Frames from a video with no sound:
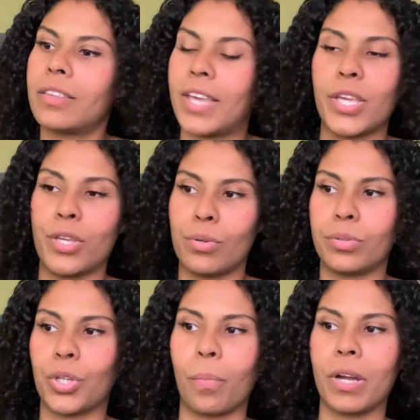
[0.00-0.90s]
thank
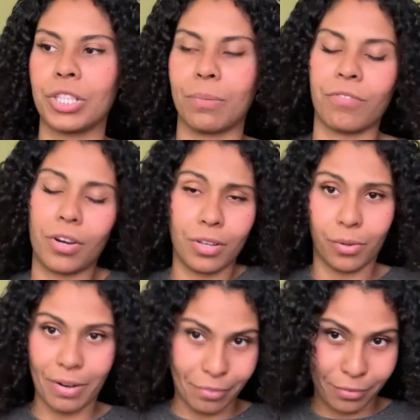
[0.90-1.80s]
you so much, I'm very
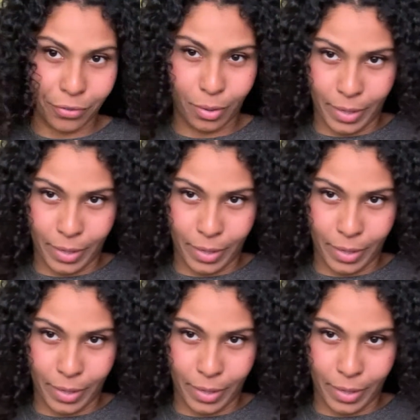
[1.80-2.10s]
grateful for the